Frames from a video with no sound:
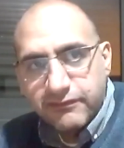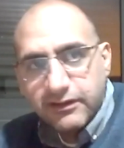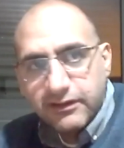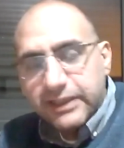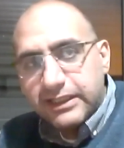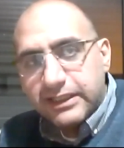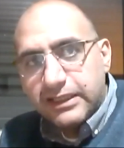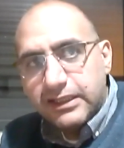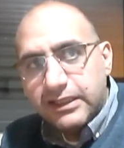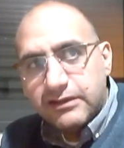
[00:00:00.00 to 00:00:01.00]
But
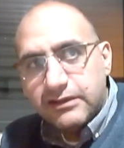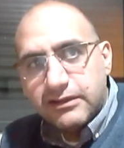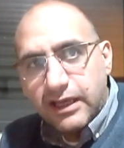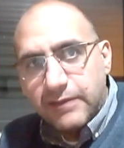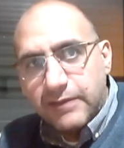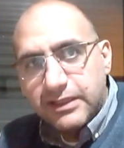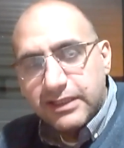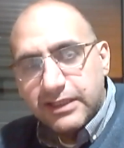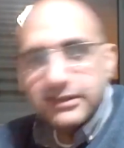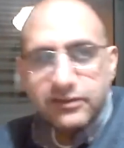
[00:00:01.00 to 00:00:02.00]
late, I
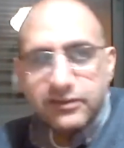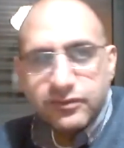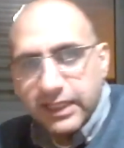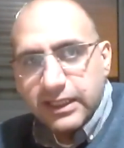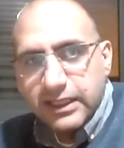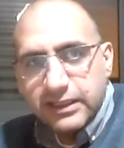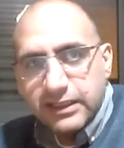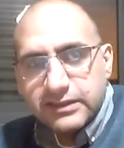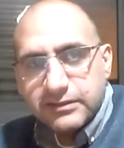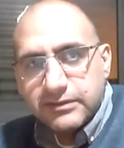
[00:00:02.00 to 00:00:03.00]
mean, in the last 2
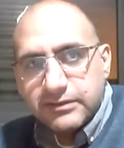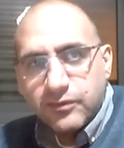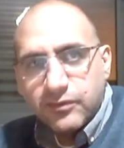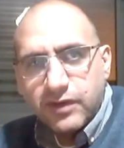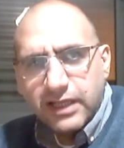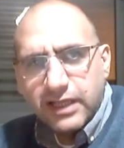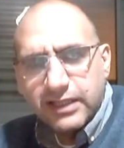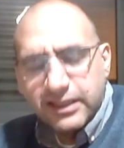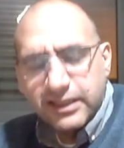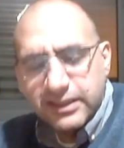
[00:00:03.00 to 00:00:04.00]
decades,
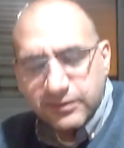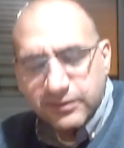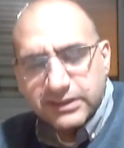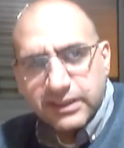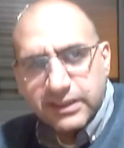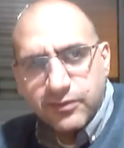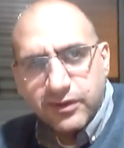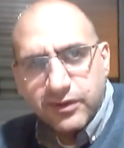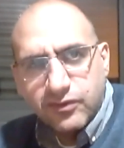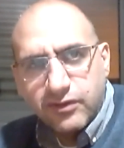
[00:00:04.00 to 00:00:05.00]
more, and I think that was
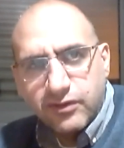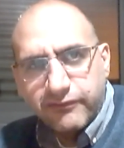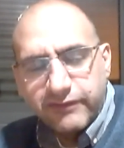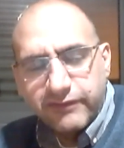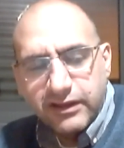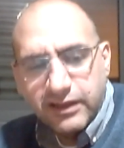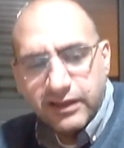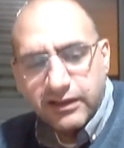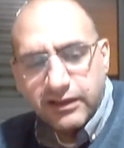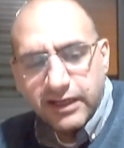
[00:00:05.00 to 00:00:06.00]
like more the talk of
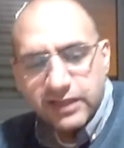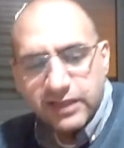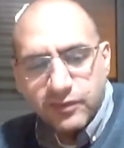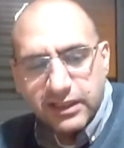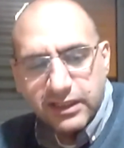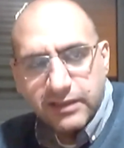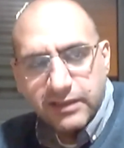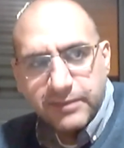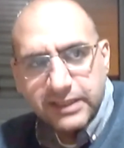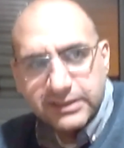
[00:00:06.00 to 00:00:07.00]

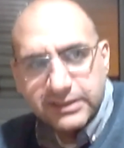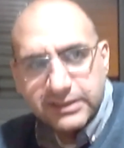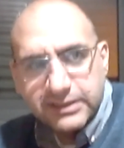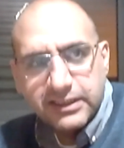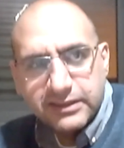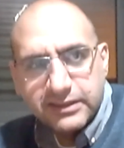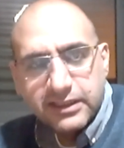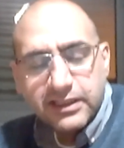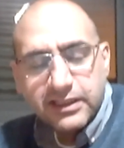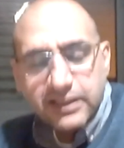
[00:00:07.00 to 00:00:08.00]
right-wing
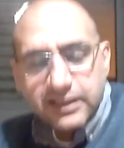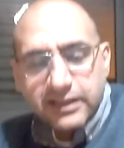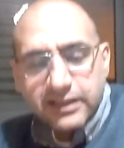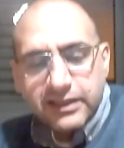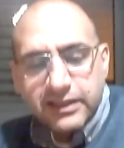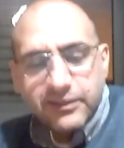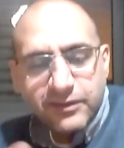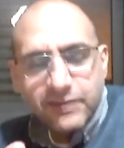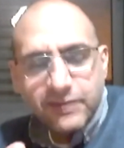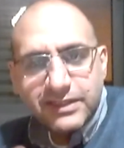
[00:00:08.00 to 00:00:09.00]
Palestinians. They
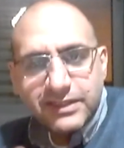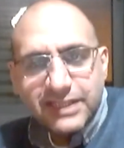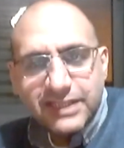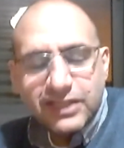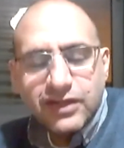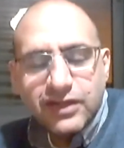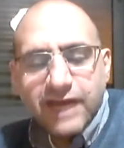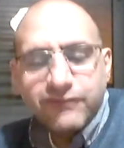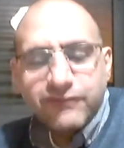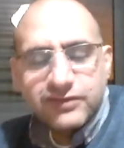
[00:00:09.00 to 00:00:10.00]
will say you have
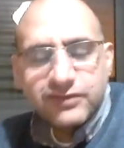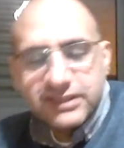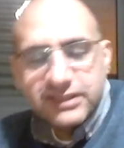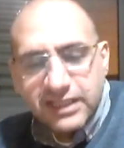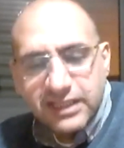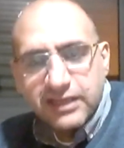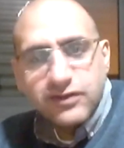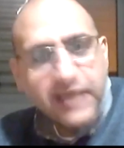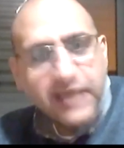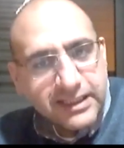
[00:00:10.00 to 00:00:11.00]
to stay. You
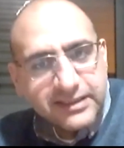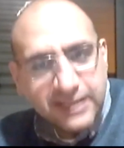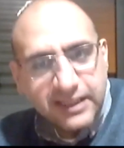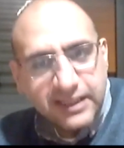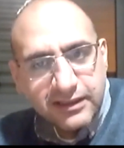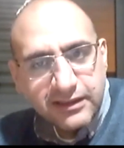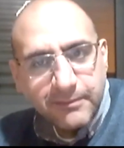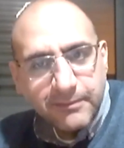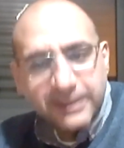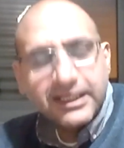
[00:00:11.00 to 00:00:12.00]
can stay.
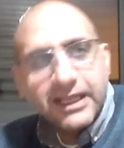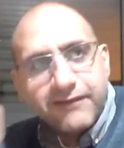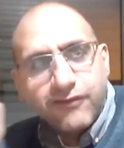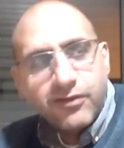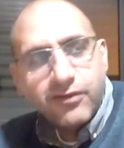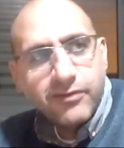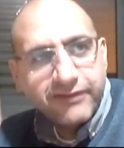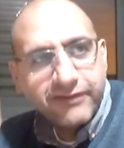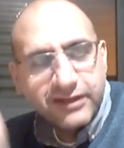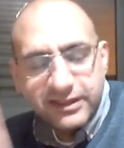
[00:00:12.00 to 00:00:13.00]
But in a
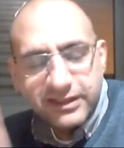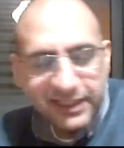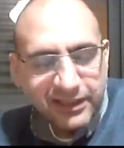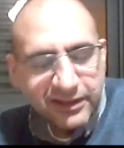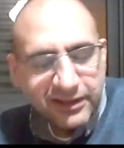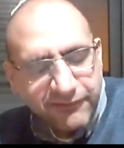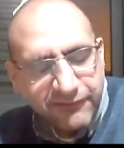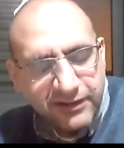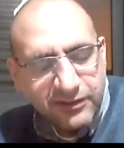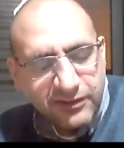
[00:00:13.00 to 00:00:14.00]
form of, it's like
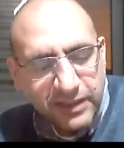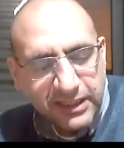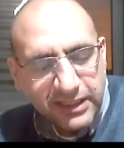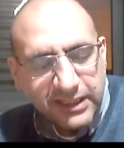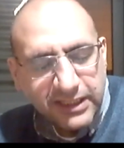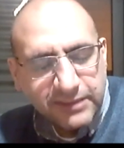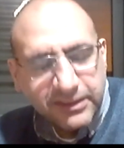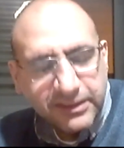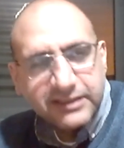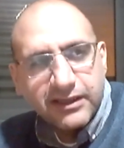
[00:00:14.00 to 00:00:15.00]
a different
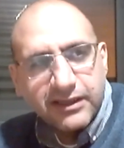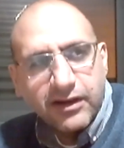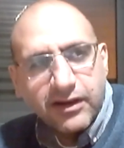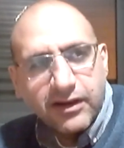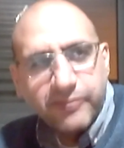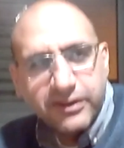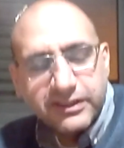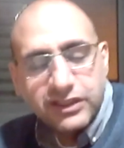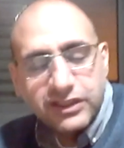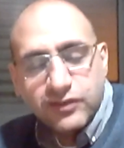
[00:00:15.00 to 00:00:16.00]
mentality, but it's
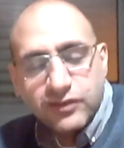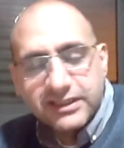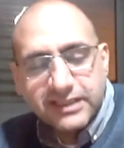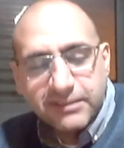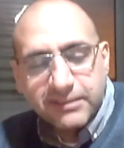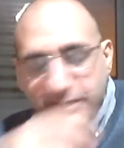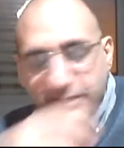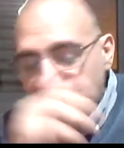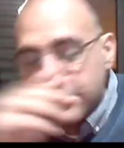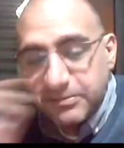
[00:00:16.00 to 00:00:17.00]
out of mercy. You can
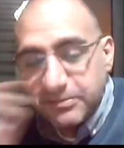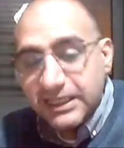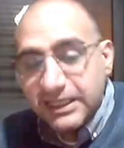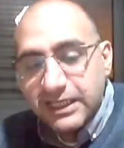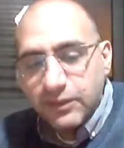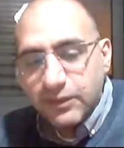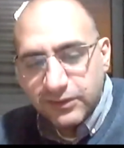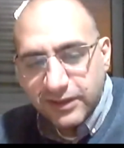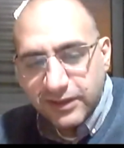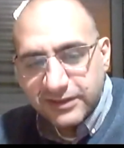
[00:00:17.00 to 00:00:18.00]
stay, but you cannot
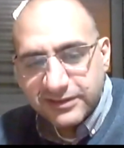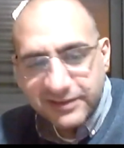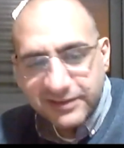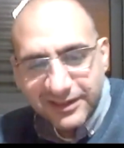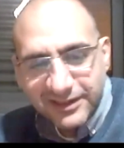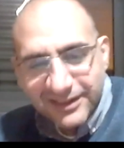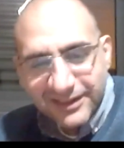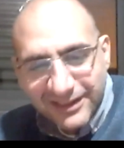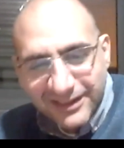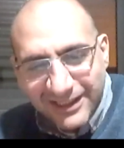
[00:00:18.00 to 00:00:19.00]
be equal to us.
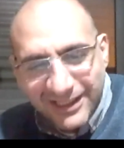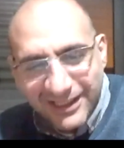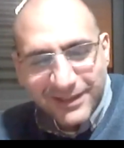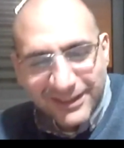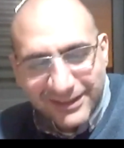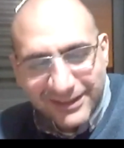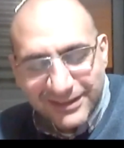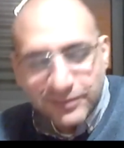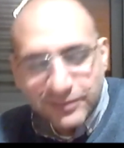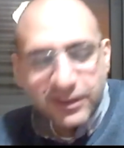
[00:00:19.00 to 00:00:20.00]
That's right. In a way
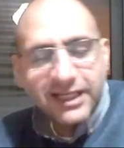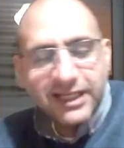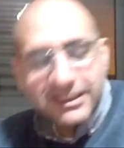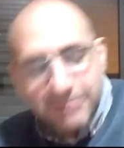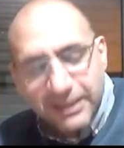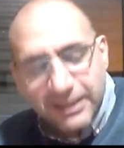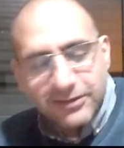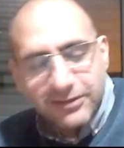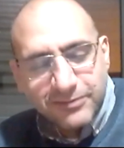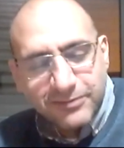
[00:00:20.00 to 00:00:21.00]
that it is, I'm not going to
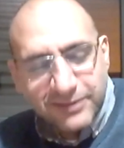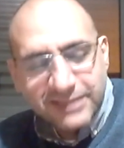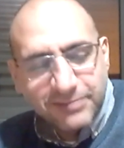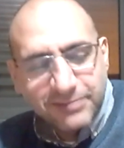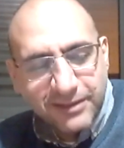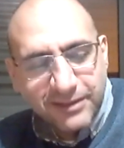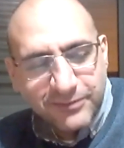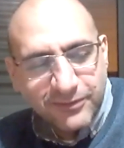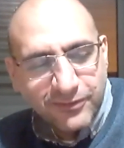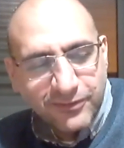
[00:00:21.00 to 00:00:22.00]
expel you because that's
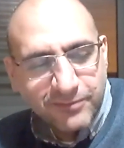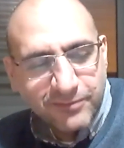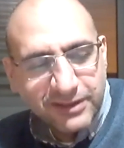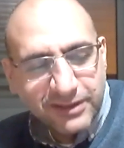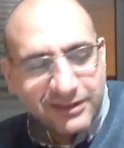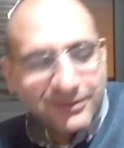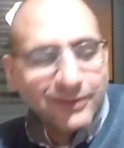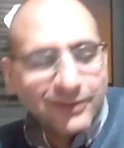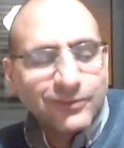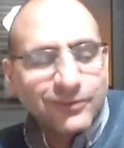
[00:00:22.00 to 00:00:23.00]
become your home, but
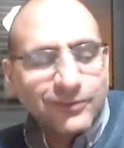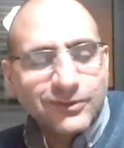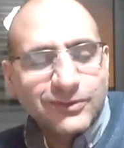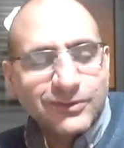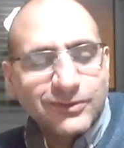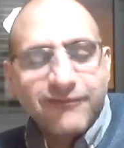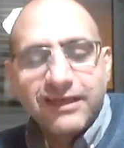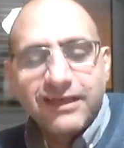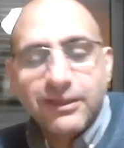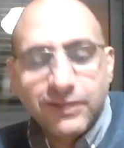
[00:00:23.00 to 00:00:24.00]
you cannot also like
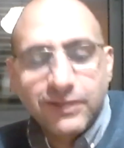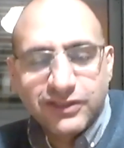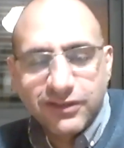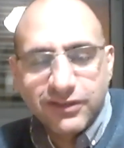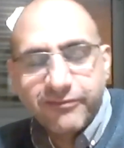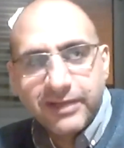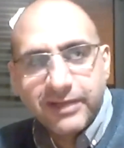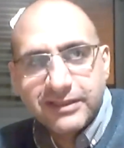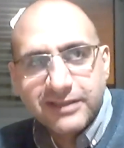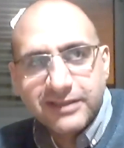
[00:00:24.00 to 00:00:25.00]
have equal share of
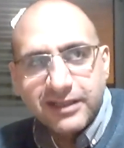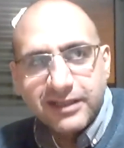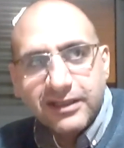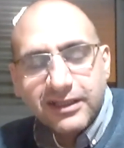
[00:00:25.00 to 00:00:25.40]
Palestine.